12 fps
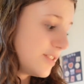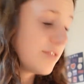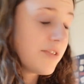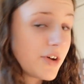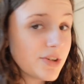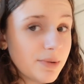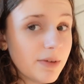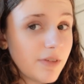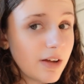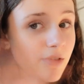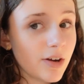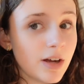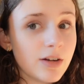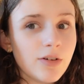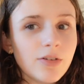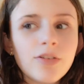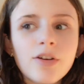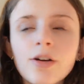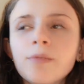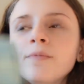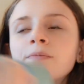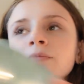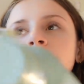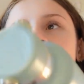is a very sweet flavor. And also,
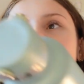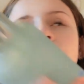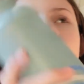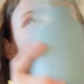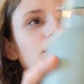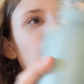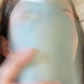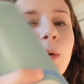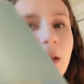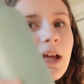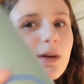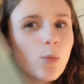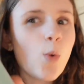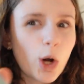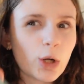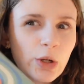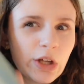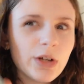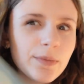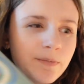I'm running out of water here.